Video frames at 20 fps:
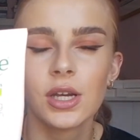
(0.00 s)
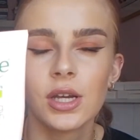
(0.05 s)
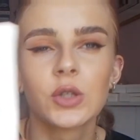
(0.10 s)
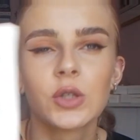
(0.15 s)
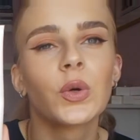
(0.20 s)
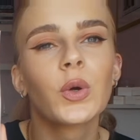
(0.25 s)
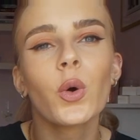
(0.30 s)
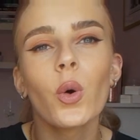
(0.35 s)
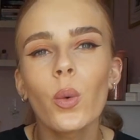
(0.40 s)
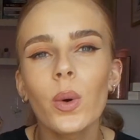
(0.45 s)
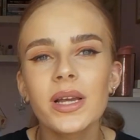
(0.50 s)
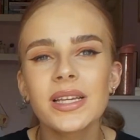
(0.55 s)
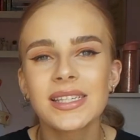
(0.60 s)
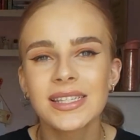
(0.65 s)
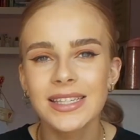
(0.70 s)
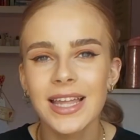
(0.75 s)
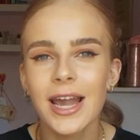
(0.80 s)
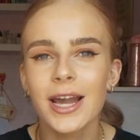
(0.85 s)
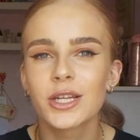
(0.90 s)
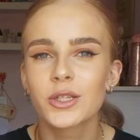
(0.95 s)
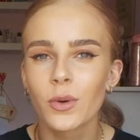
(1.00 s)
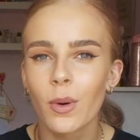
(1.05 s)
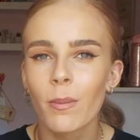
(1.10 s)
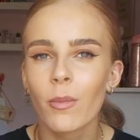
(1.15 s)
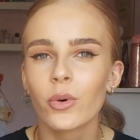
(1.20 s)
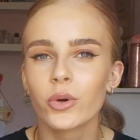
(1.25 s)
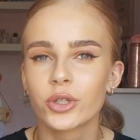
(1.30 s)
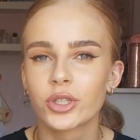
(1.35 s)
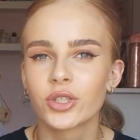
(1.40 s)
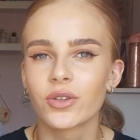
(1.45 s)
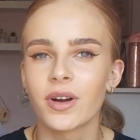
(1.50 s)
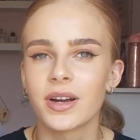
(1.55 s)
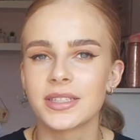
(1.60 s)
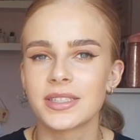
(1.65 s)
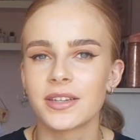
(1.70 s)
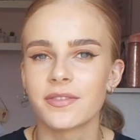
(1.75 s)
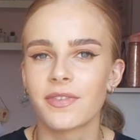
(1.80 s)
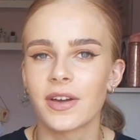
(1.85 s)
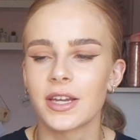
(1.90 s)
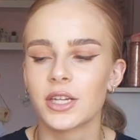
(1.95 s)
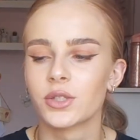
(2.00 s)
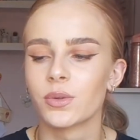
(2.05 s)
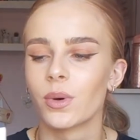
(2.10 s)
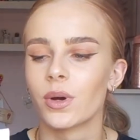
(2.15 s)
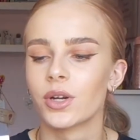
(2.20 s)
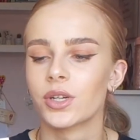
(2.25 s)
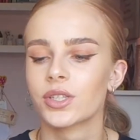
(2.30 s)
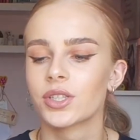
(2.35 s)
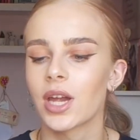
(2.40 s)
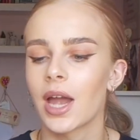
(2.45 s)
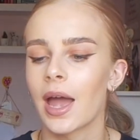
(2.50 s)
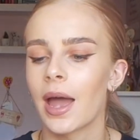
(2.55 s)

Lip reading: so I always stick to a moisturising face wash.